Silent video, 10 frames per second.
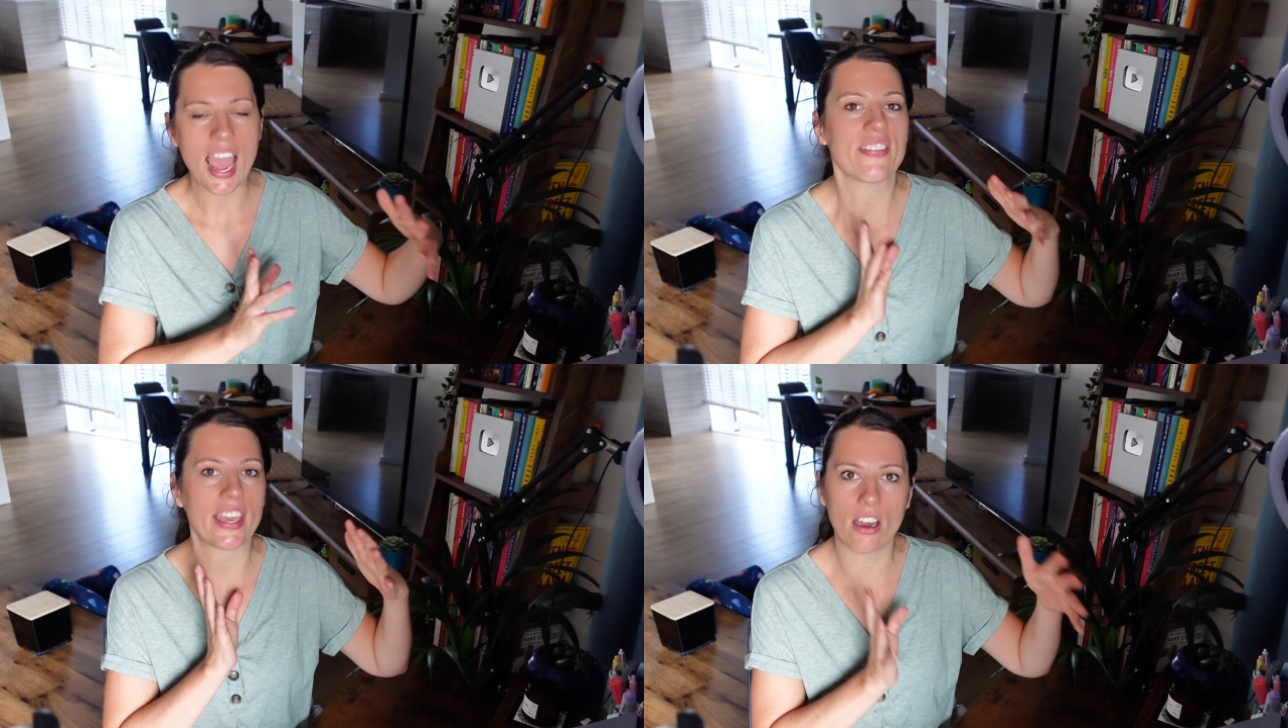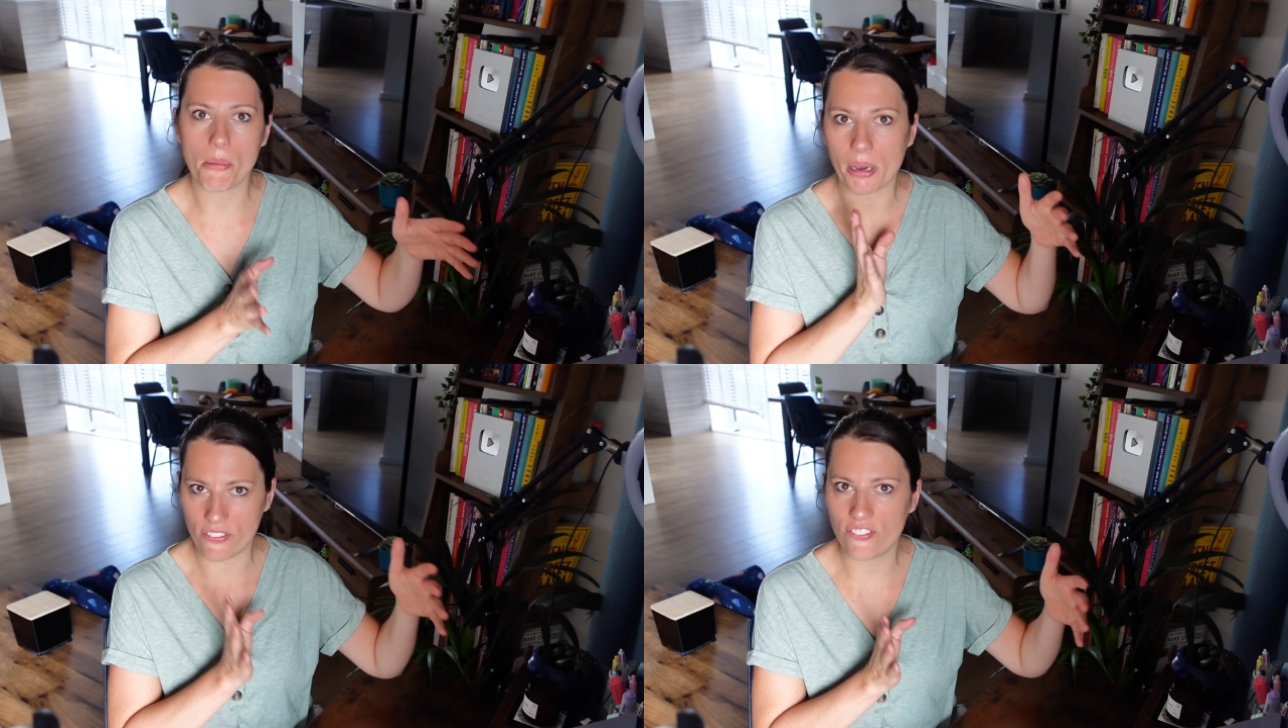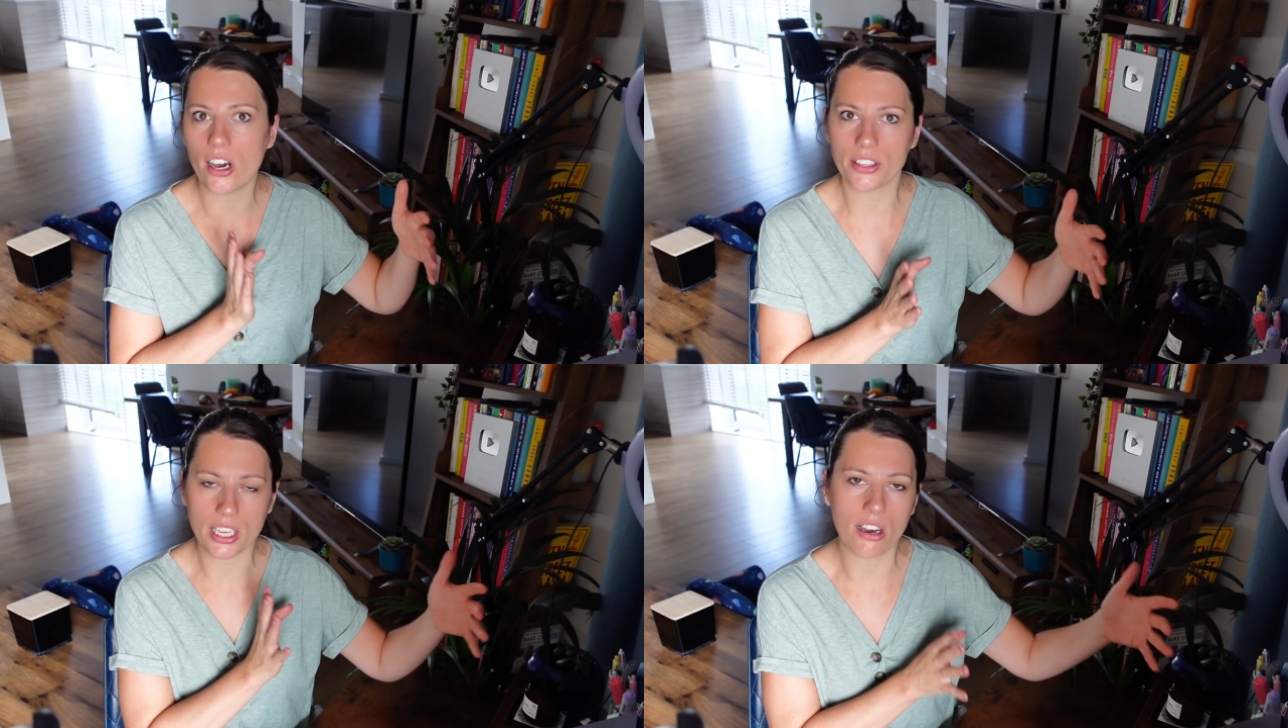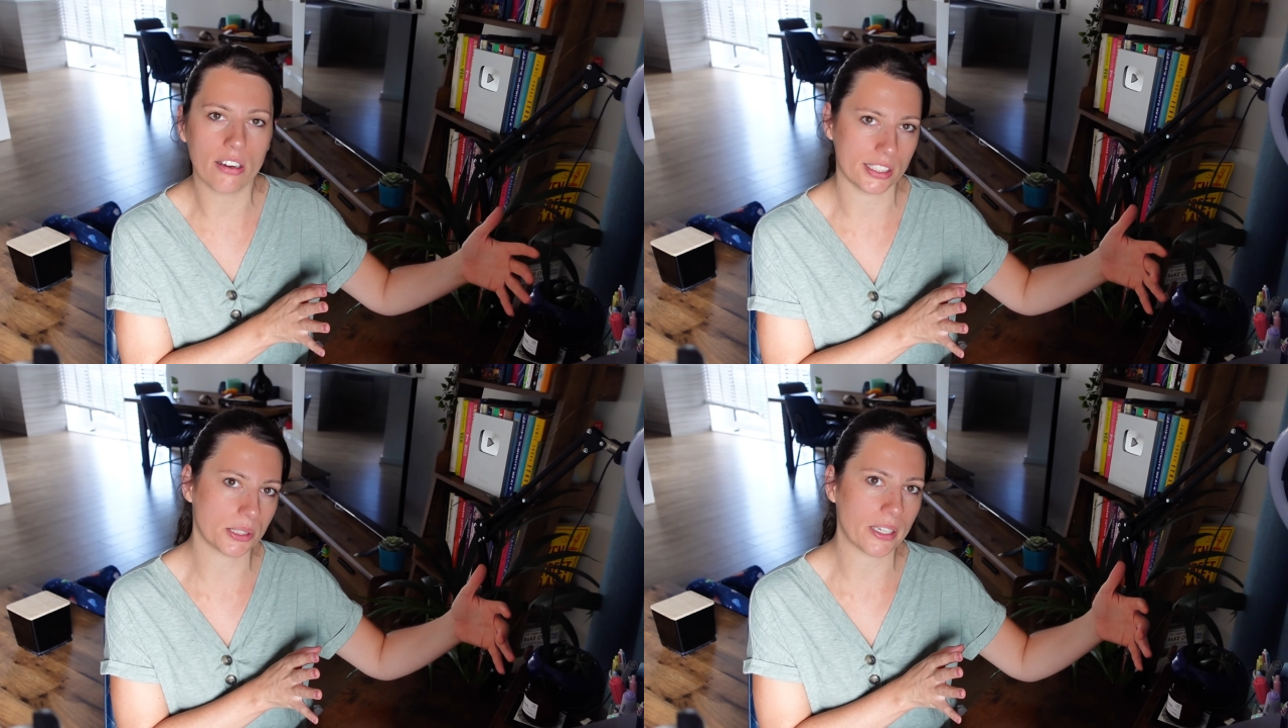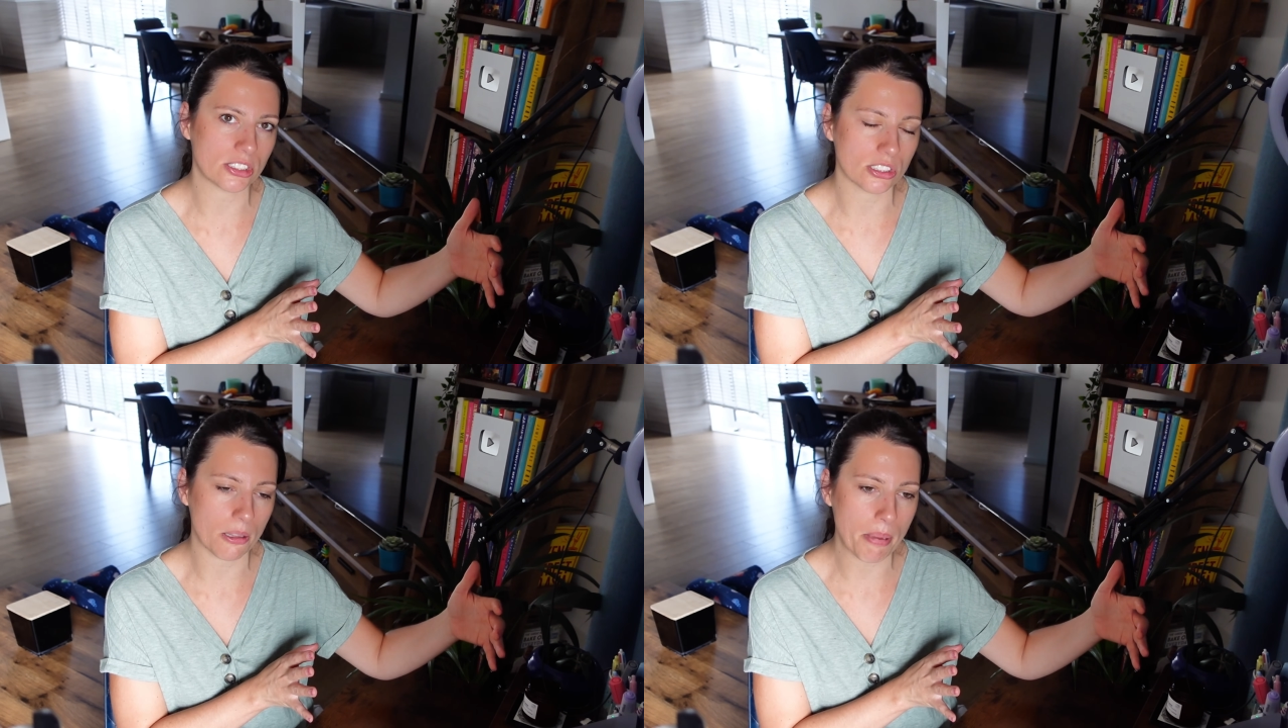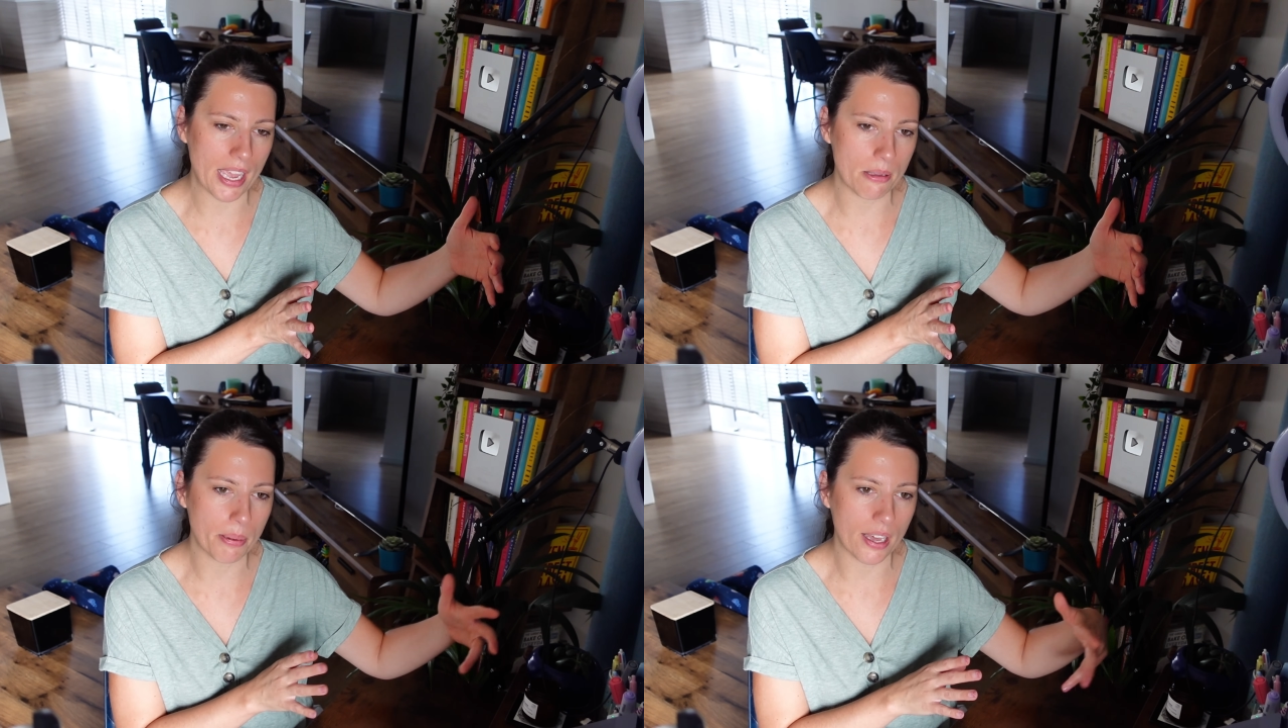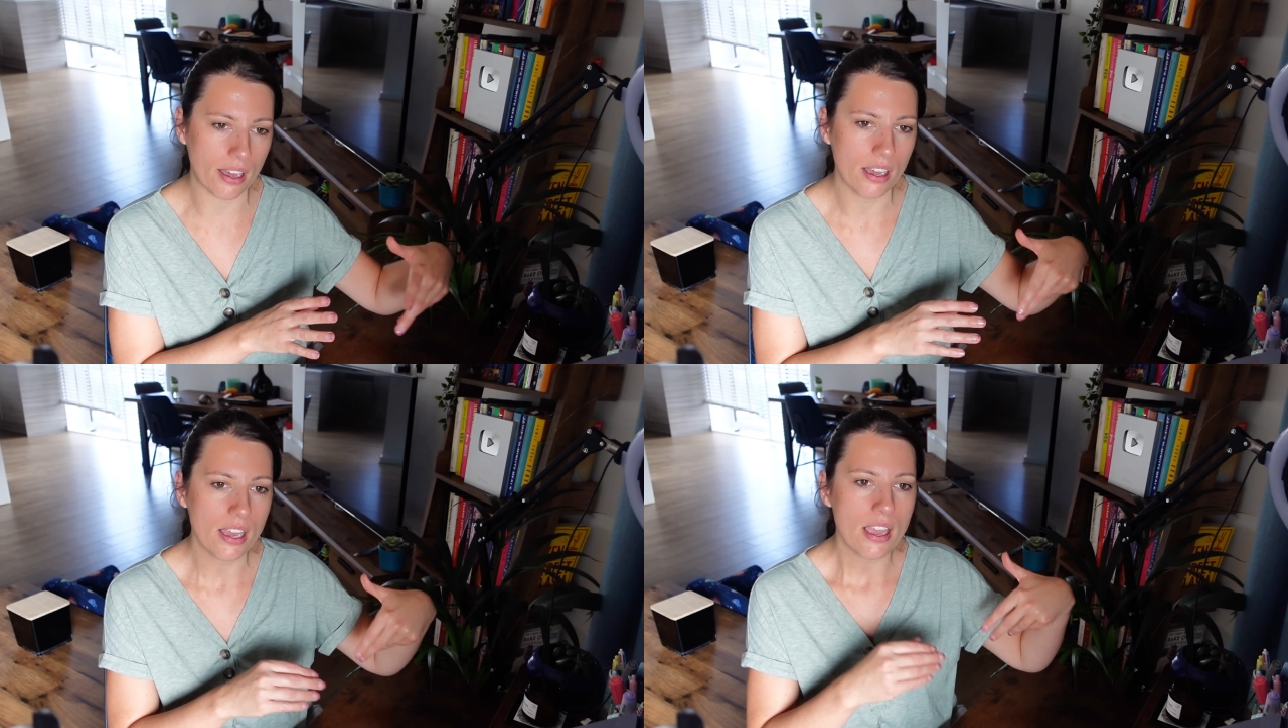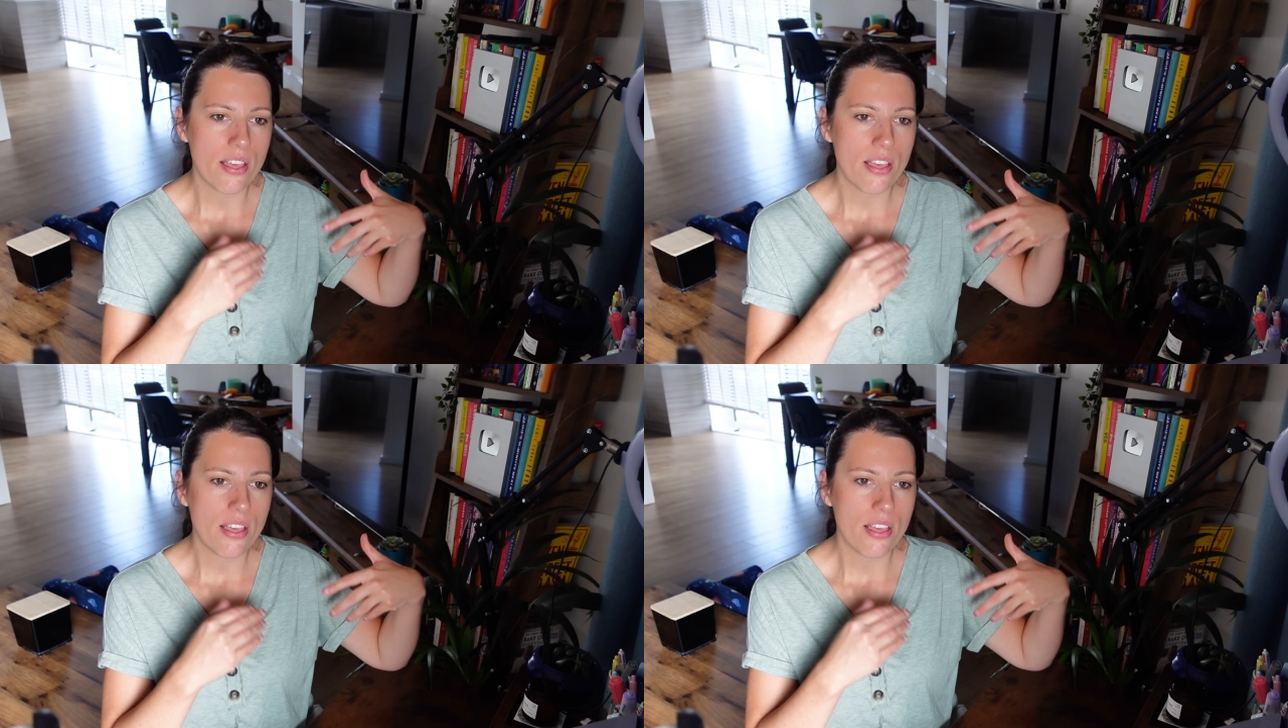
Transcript: and they are by far the hardest questions on the paper,